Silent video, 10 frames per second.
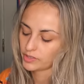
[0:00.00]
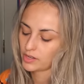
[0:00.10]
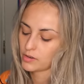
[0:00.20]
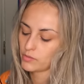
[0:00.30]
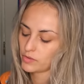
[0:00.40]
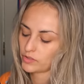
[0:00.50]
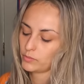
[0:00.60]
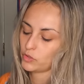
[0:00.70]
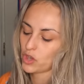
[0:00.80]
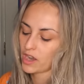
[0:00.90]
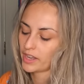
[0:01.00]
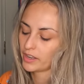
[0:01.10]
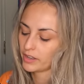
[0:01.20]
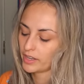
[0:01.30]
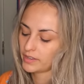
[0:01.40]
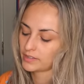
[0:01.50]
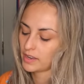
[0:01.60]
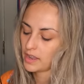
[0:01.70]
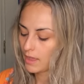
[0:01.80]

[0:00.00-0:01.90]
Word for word: because I know there's some dry areas.